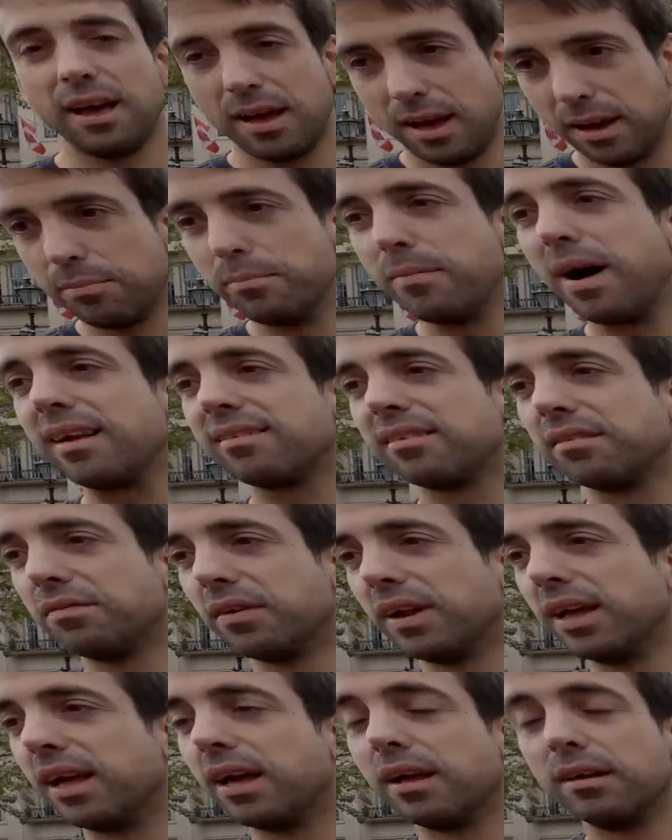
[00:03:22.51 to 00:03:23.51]
and
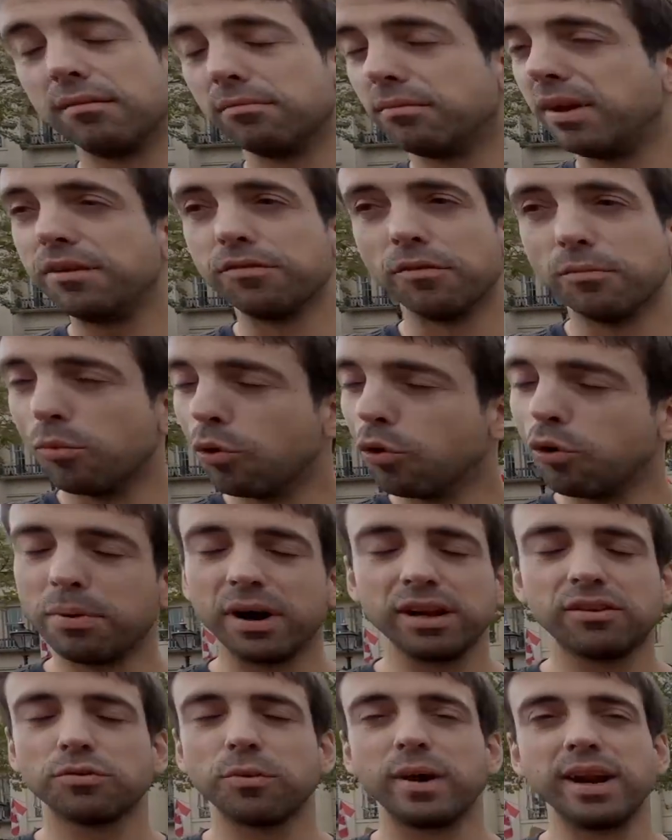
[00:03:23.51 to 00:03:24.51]
massively, and even more
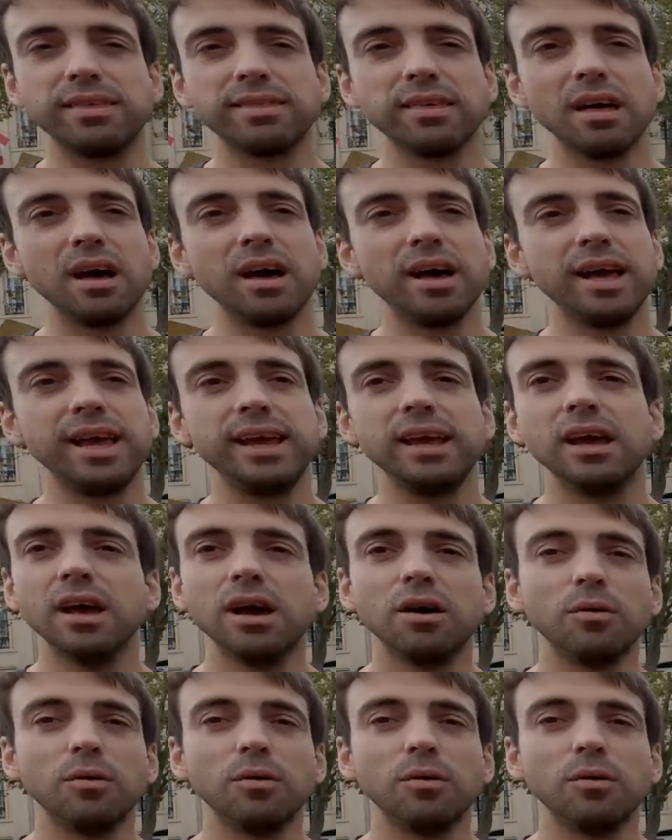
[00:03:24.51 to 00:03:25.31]
by 2030,